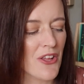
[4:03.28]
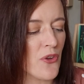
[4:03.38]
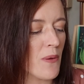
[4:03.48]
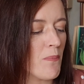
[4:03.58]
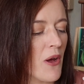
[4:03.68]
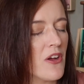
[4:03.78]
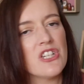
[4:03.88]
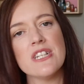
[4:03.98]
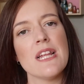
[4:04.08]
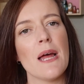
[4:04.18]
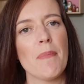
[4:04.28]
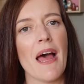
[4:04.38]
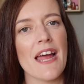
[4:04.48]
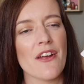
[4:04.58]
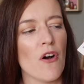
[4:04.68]
you can purchase a
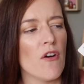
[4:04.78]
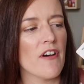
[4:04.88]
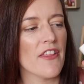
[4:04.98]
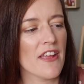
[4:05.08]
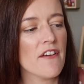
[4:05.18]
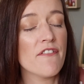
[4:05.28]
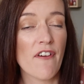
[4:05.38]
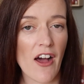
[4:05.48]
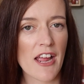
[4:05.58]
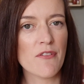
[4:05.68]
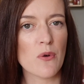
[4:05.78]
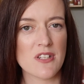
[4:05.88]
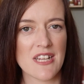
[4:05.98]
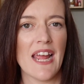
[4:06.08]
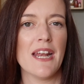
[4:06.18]
pack of, I think, 5 or
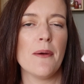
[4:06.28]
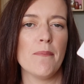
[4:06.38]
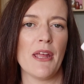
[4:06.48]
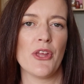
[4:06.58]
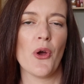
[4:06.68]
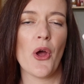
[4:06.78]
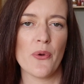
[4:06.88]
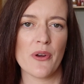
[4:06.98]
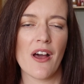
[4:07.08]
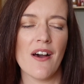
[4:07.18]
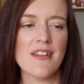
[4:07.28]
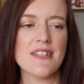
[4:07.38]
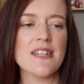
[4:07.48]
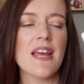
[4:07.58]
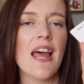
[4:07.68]
10 make your own
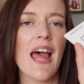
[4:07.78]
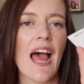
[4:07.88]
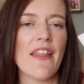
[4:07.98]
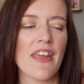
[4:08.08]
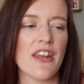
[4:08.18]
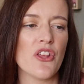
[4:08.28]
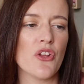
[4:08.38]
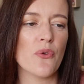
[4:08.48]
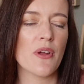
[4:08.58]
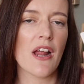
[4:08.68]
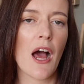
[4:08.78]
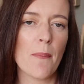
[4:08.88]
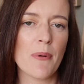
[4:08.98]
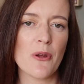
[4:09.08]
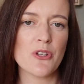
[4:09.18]
cards, and then you can
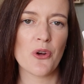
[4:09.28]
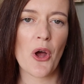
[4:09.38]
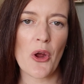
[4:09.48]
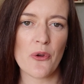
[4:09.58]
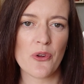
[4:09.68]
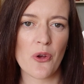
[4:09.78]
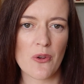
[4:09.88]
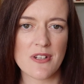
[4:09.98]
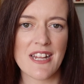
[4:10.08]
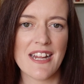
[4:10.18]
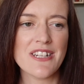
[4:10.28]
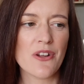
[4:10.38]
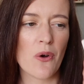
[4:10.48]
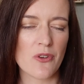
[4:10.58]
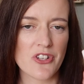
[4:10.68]
upload your own content
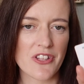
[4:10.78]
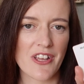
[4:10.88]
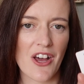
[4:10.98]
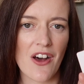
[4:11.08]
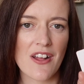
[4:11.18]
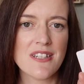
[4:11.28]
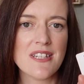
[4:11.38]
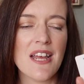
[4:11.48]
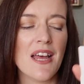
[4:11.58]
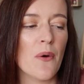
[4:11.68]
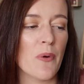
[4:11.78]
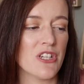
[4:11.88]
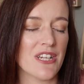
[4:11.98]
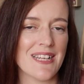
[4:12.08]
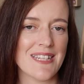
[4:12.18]
onto the cards,
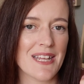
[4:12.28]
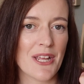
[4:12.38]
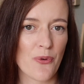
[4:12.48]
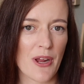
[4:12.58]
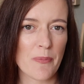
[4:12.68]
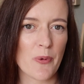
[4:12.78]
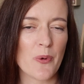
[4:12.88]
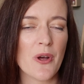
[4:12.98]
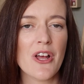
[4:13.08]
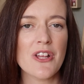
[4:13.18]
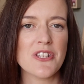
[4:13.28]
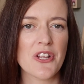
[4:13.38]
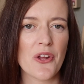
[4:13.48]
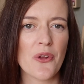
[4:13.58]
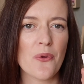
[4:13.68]
which is incredible.
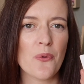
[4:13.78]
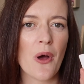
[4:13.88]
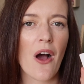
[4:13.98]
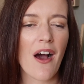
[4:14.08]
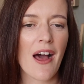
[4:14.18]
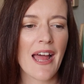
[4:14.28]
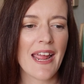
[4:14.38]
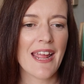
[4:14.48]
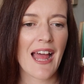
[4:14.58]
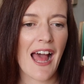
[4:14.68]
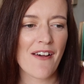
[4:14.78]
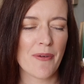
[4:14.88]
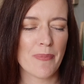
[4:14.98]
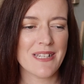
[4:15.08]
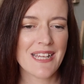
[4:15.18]
So I have
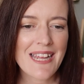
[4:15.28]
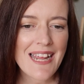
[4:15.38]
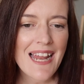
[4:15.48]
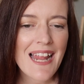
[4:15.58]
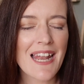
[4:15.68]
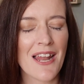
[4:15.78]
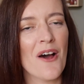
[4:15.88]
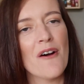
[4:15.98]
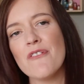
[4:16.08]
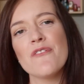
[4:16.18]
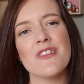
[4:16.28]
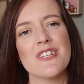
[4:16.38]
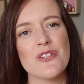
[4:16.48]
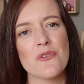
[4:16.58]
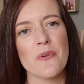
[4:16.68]
a particular love for the
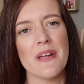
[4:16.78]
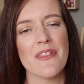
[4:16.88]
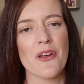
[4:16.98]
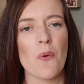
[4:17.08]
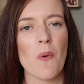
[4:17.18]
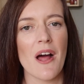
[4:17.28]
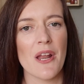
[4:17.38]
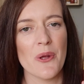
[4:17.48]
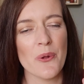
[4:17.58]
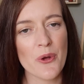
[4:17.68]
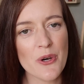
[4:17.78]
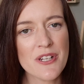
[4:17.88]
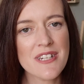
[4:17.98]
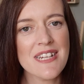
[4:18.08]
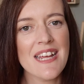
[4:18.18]
story The Koala Who
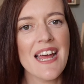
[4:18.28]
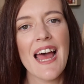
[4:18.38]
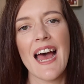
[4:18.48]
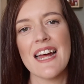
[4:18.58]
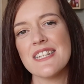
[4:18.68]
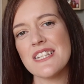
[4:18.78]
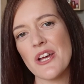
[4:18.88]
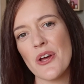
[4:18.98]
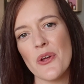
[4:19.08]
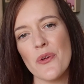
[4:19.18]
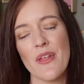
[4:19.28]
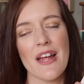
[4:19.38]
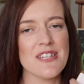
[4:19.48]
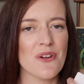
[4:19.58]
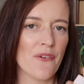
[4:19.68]
Could, and so
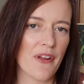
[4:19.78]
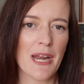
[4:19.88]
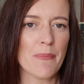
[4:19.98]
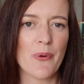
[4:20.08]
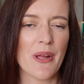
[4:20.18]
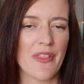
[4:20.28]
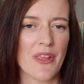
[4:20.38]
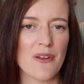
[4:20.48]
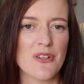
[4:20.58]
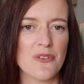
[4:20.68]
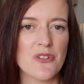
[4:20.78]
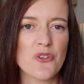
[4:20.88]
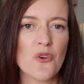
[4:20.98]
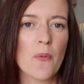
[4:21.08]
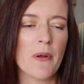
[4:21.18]
that's not available in the Yoto
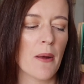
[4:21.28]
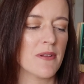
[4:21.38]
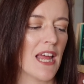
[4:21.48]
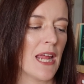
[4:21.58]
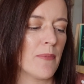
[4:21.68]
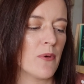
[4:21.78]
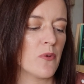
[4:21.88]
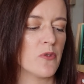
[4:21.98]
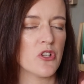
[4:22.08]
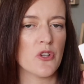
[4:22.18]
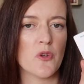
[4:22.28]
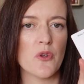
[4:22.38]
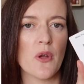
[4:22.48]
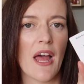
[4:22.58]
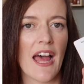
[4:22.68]
store, but I was able
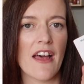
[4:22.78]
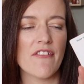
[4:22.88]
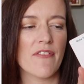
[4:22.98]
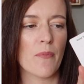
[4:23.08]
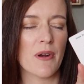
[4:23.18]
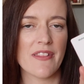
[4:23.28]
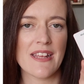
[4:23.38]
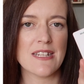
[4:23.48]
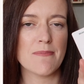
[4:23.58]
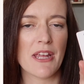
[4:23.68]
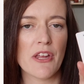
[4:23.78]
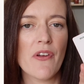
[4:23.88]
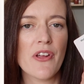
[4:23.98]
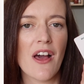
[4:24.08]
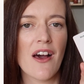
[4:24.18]
to have one of these make
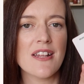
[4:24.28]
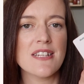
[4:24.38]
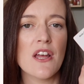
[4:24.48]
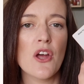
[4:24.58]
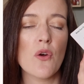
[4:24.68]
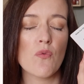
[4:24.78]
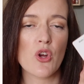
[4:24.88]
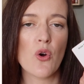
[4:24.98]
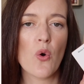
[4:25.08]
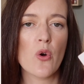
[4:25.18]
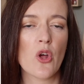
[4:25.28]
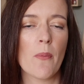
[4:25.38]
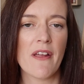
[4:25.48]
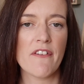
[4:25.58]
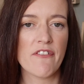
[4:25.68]
your own cards, record
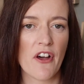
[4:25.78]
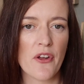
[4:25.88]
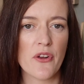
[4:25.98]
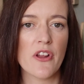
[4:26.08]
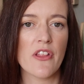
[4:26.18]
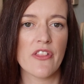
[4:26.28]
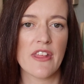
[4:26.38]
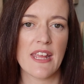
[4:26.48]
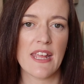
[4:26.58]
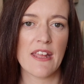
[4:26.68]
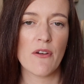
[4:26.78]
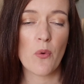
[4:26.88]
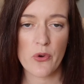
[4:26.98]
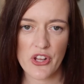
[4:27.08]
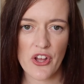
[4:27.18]
on my phone the
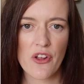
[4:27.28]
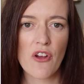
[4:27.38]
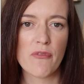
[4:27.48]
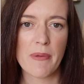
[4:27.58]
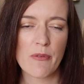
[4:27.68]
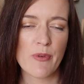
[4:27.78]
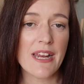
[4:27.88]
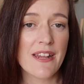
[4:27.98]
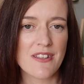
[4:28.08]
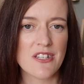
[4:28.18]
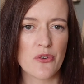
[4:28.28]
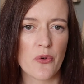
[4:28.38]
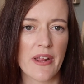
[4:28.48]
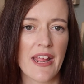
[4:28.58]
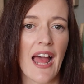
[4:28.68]
audio of me reading the
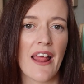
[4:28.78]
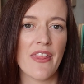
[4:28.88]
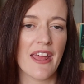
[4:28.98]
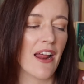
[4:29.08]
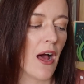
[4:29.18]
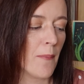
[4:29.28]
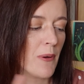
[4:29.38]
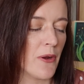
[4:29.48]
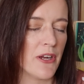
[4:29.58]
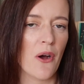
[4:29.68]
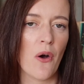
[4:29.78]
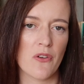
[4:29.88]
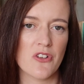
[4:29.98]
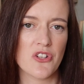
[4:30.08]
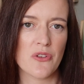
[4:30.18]
story, and then upload it
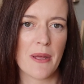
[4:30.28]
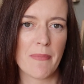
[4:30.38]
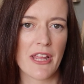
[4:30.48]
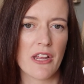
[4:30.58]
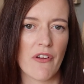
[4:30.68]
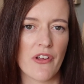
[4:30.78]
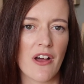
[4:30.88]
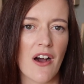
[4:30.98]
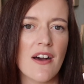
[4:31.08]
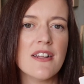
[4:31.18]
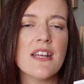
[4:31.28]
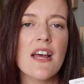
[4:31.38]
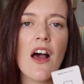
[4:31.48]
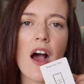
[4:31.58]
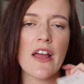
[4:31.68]
onto a make your own card.
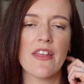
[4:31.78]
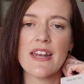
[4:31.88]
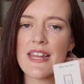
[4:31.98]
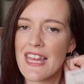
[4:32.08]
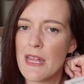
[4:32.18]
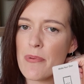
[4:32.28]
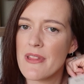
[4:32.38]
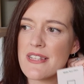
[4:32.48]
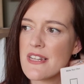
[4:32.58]
I then keep this